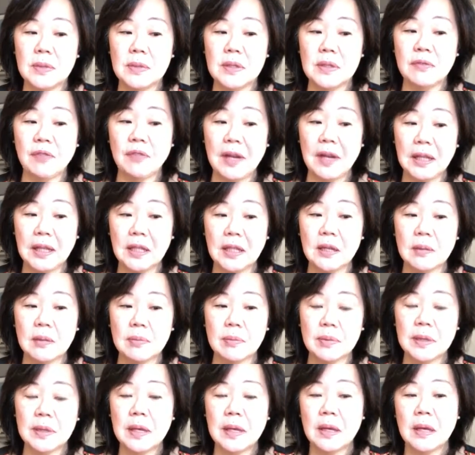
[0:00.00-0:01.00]

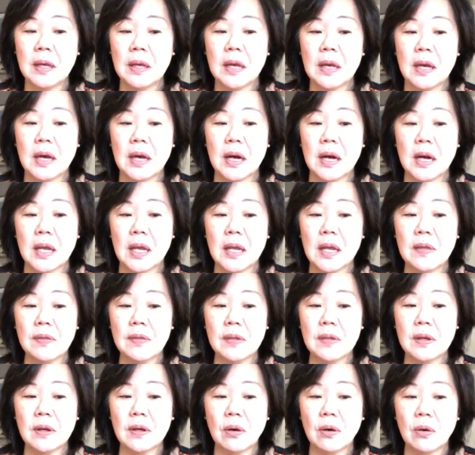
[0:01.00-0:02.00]
developed in
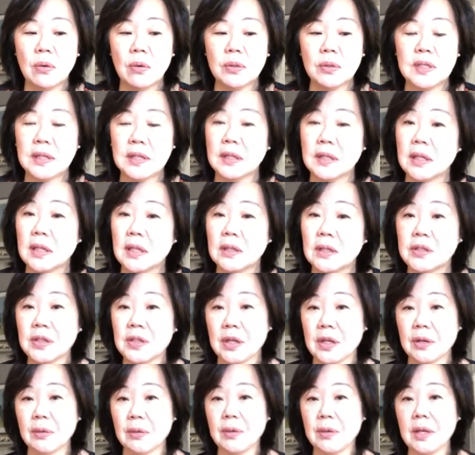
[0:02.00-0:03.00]
the whole technology
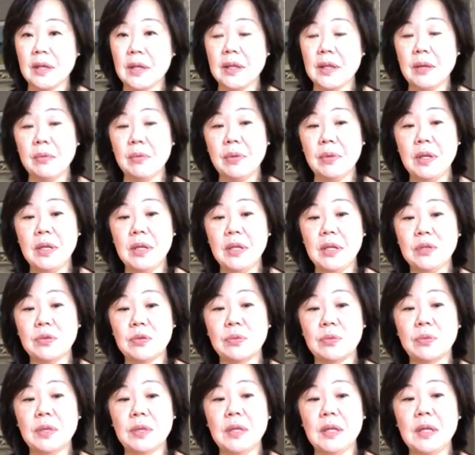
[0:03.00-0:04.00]
area that we need to
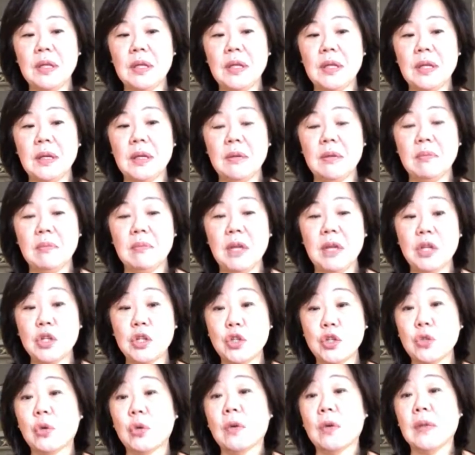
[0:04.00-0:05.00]
really make
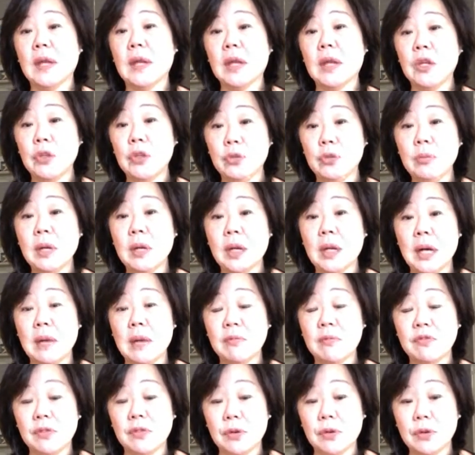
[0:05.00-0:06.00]
sure that human come
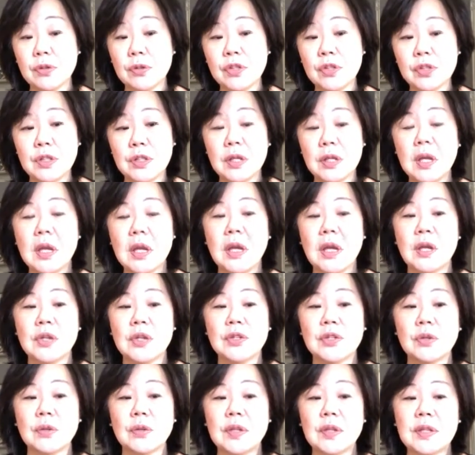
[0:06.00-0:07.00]
first.
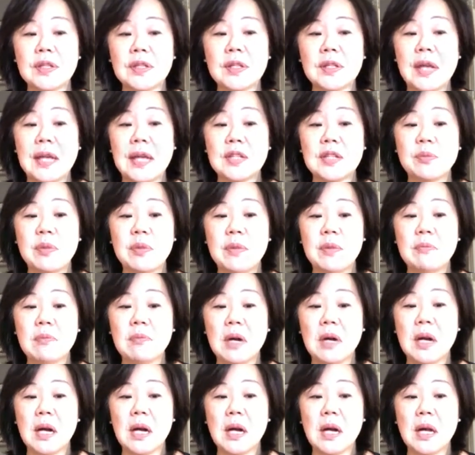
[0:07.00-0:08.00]
So this has been
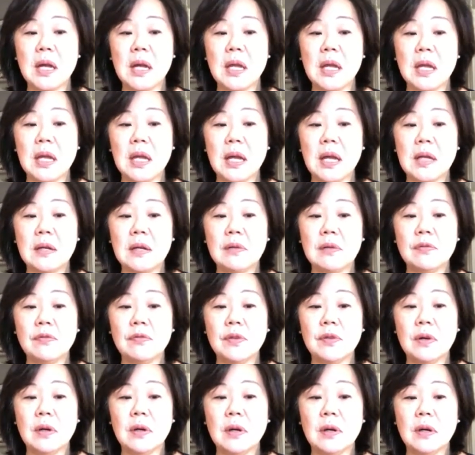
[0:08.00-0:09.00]
my kind of
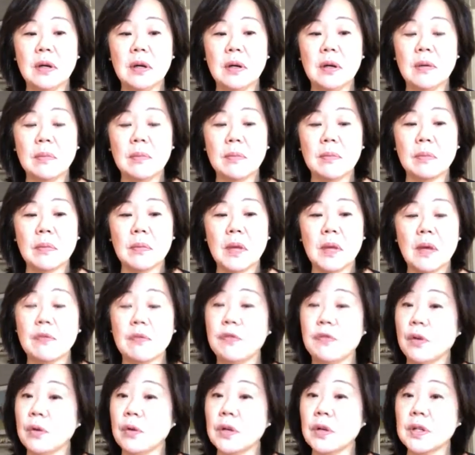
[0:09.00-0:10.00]
a
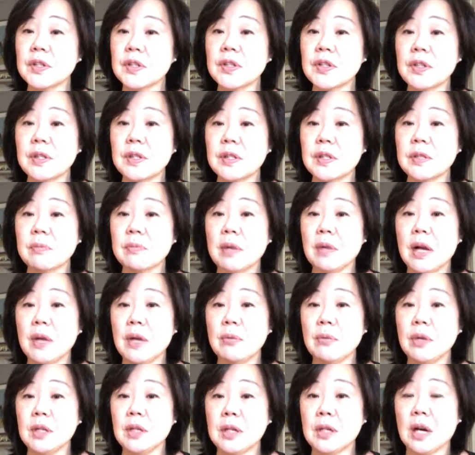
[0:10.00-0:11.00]
focus since my
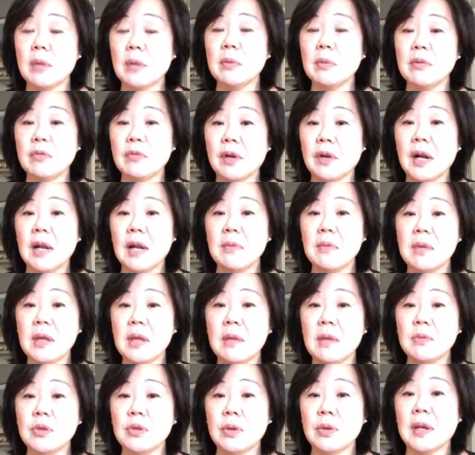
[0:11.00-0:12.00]
retirement from
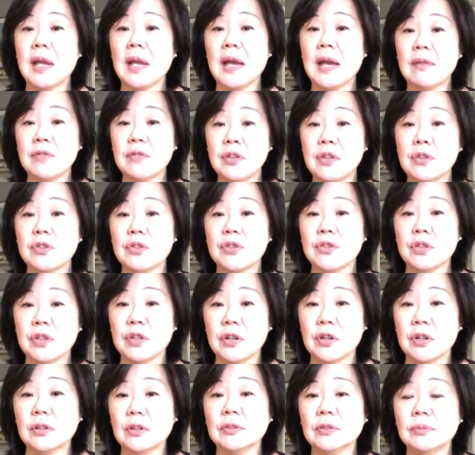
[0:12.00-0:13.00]
IBM 2.5 years
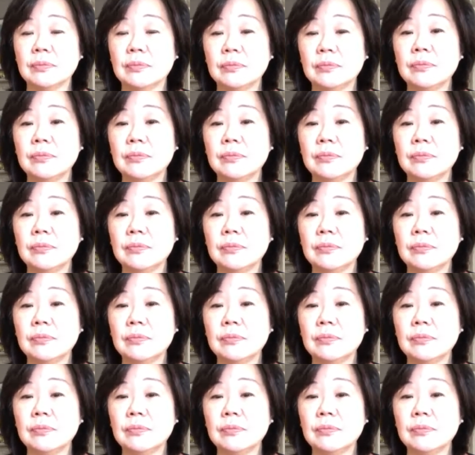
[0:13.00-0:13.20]
ago.